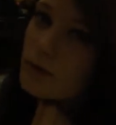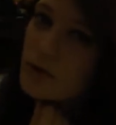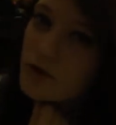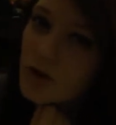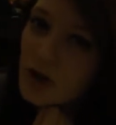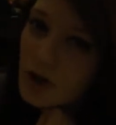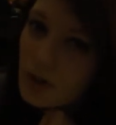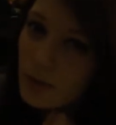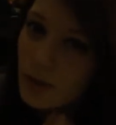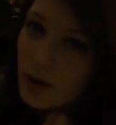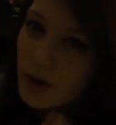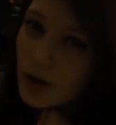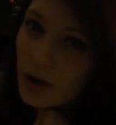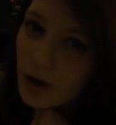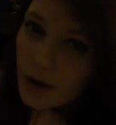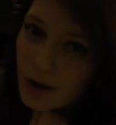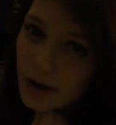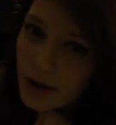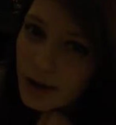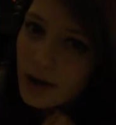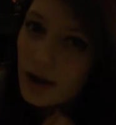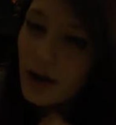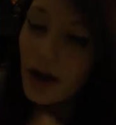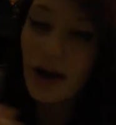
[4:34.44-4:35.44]

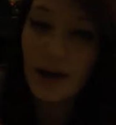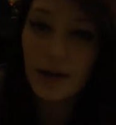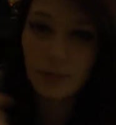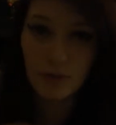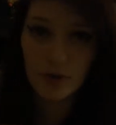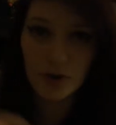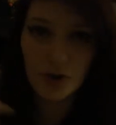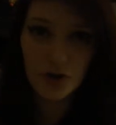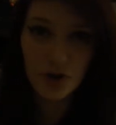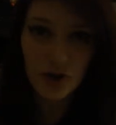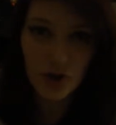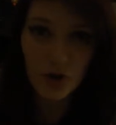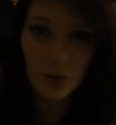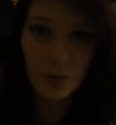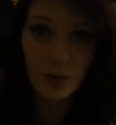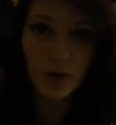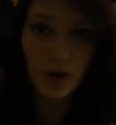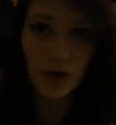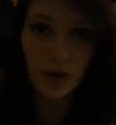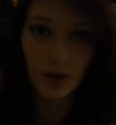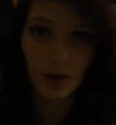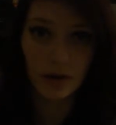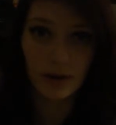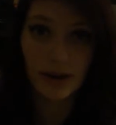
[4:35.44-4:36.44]
chewaholic. I am a
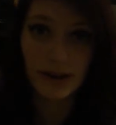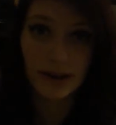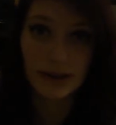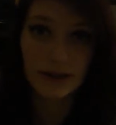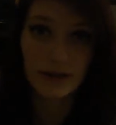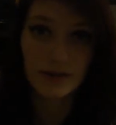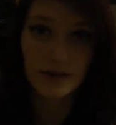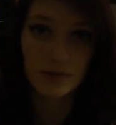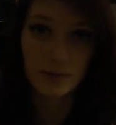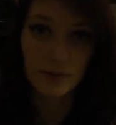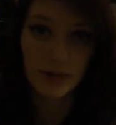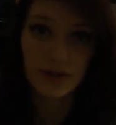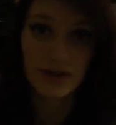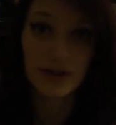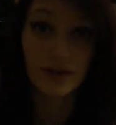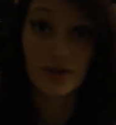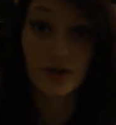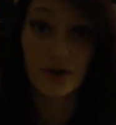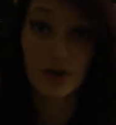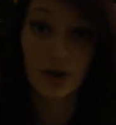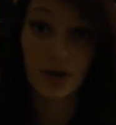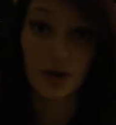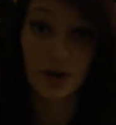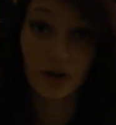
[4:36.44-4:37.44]
chewaholic as well as
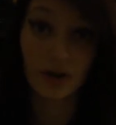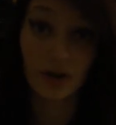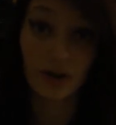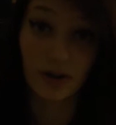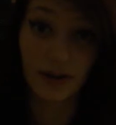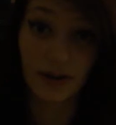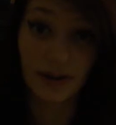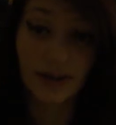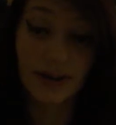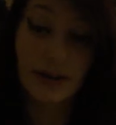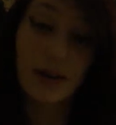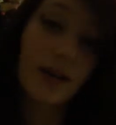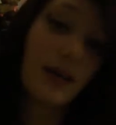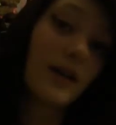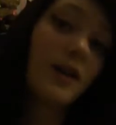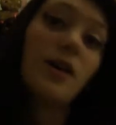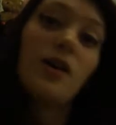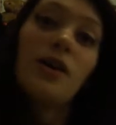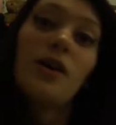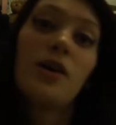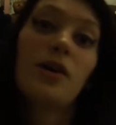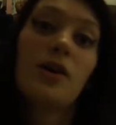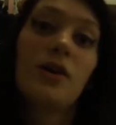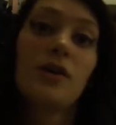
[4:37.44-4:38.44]
a chocoholic.
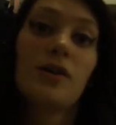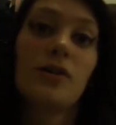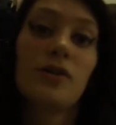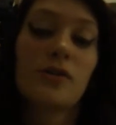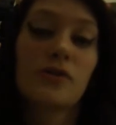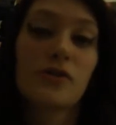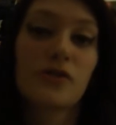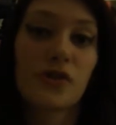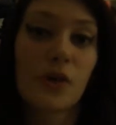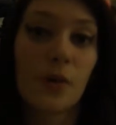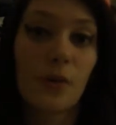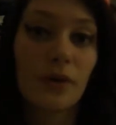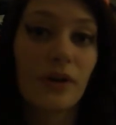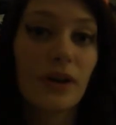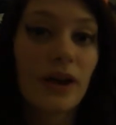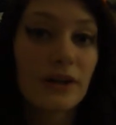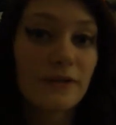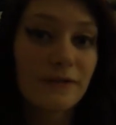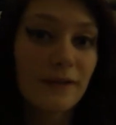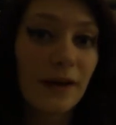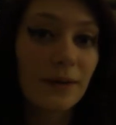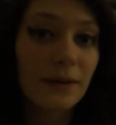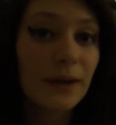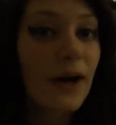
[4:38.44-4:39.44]
So when
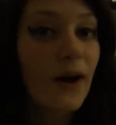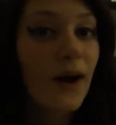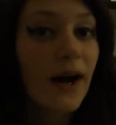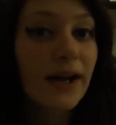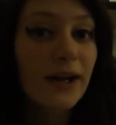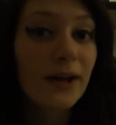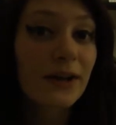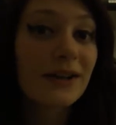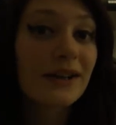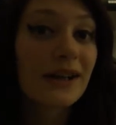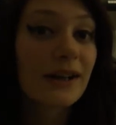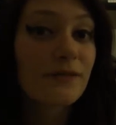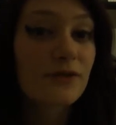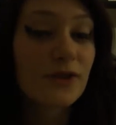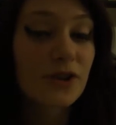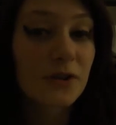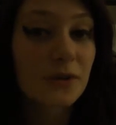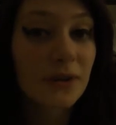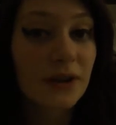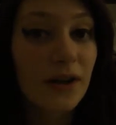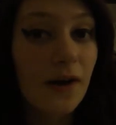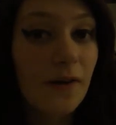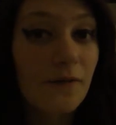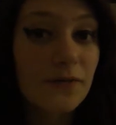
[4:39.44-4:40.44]
I found out I couldn't have
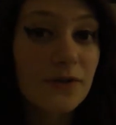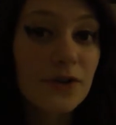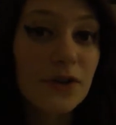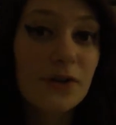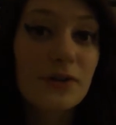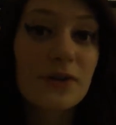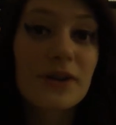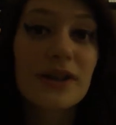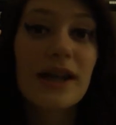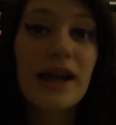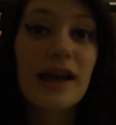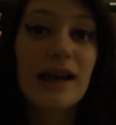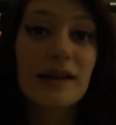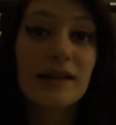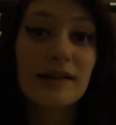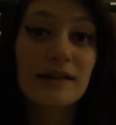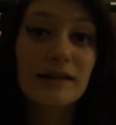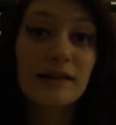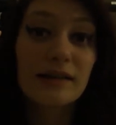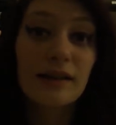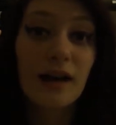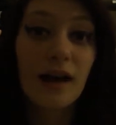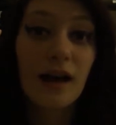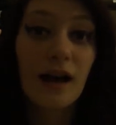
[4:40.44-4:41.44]
chewing gum for two
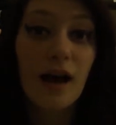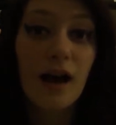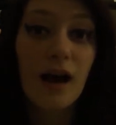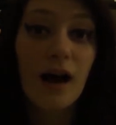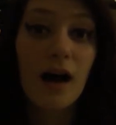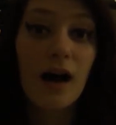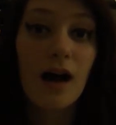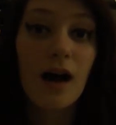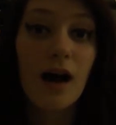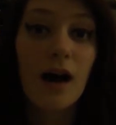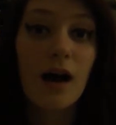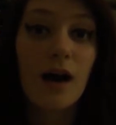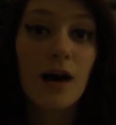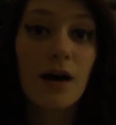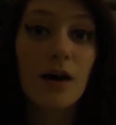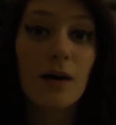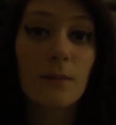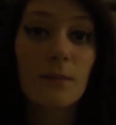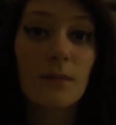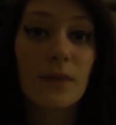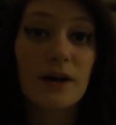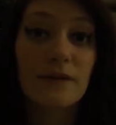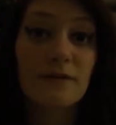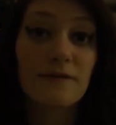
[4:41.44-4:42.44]
years,
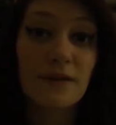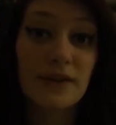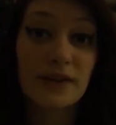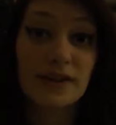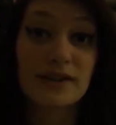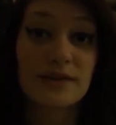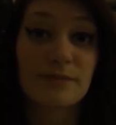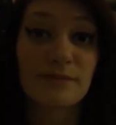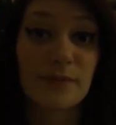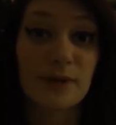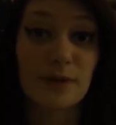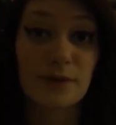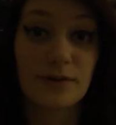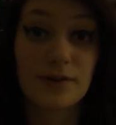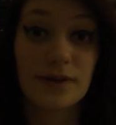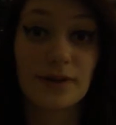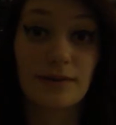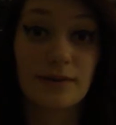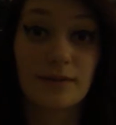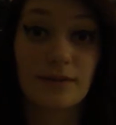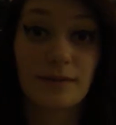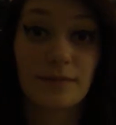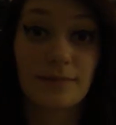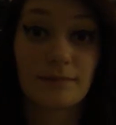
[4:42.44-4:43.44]
my face
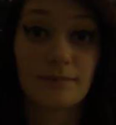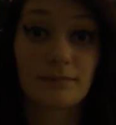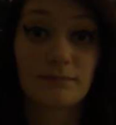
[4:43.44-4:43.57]
melted.